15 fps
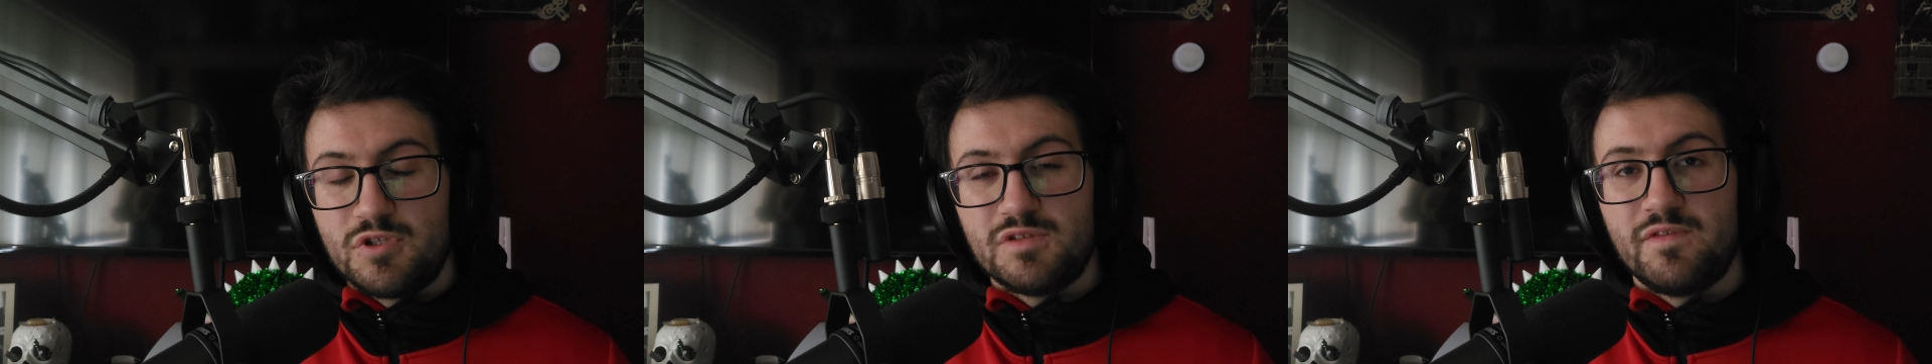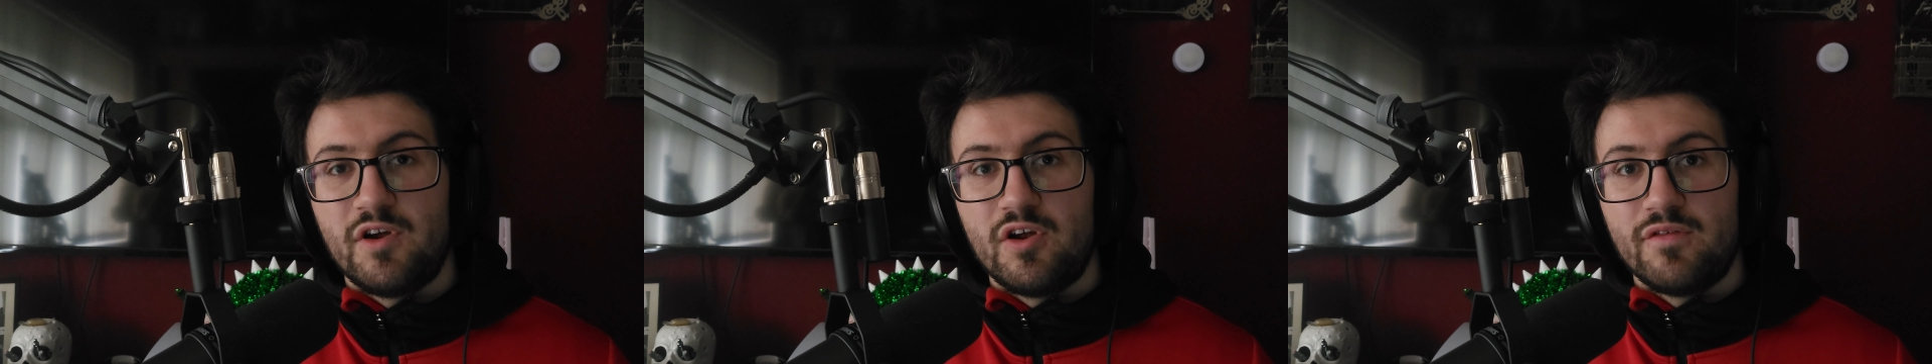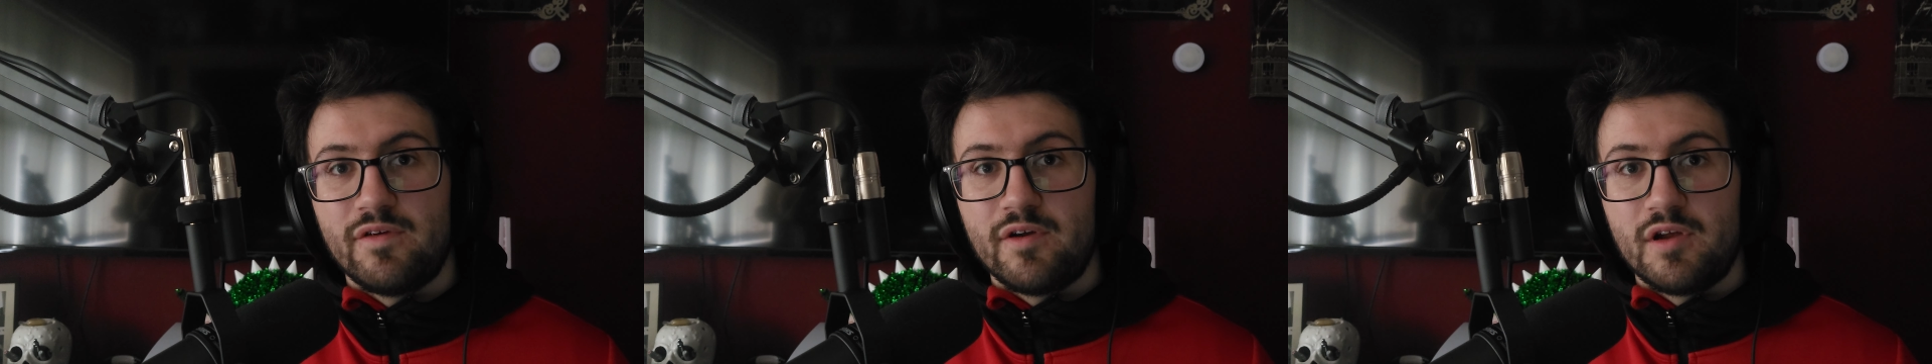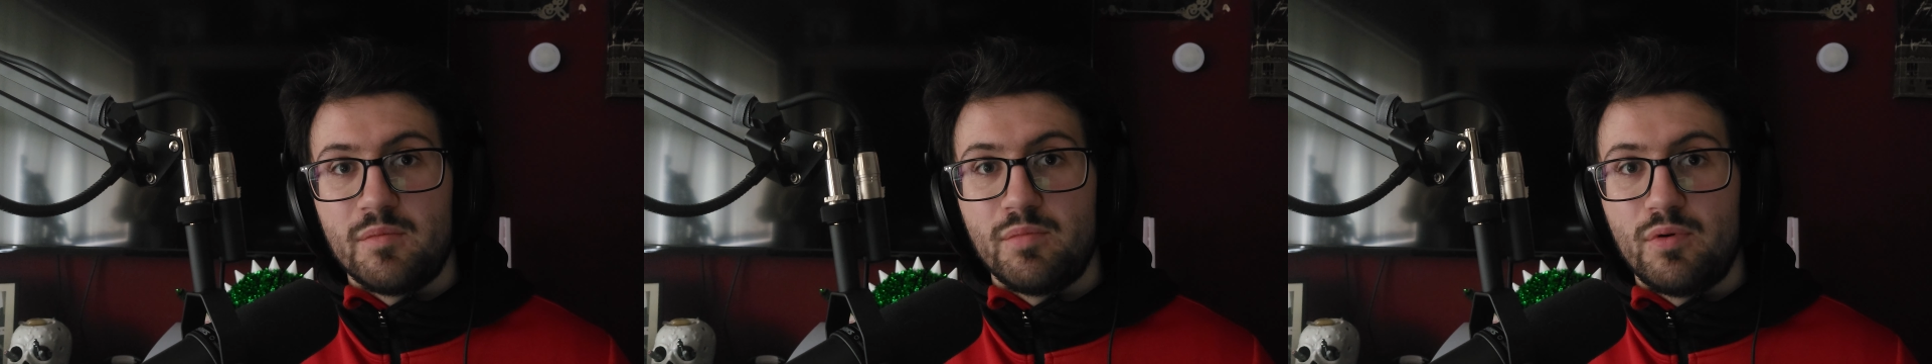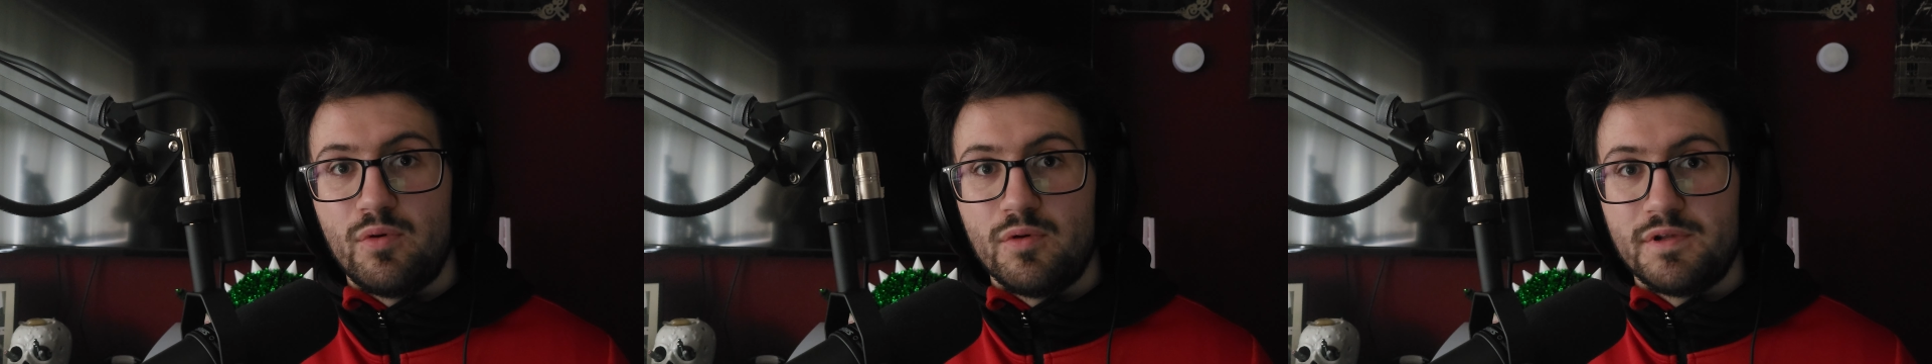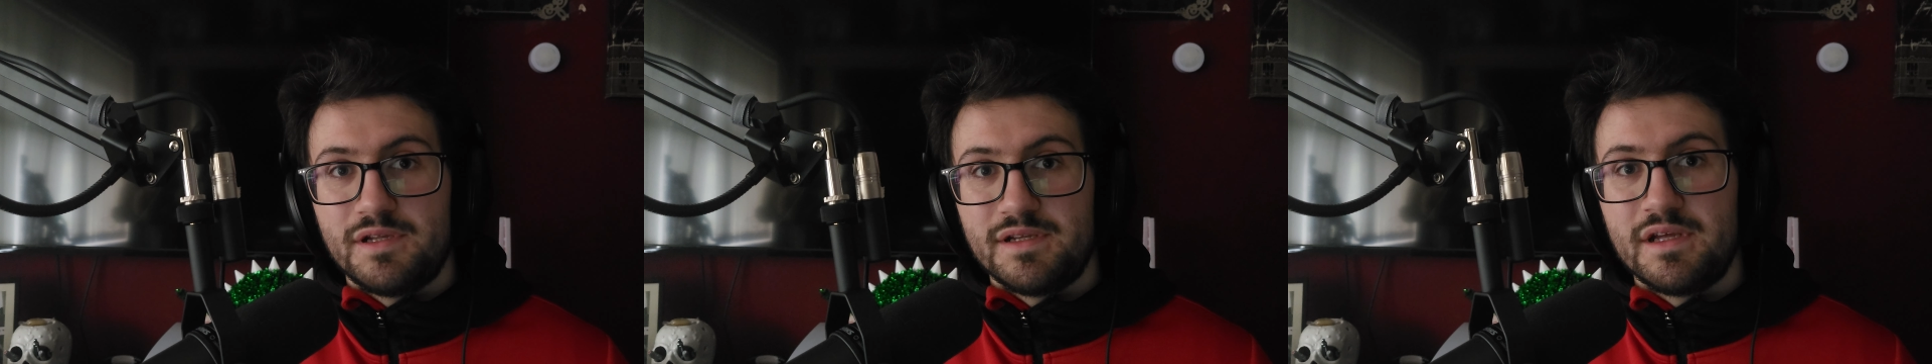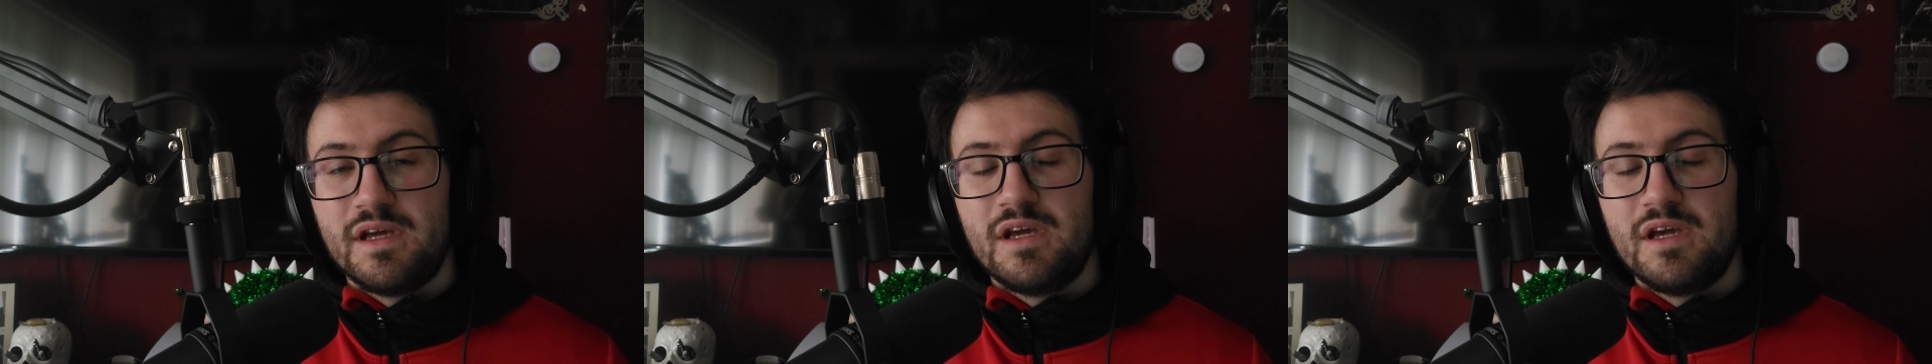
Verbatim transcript: is very, very important.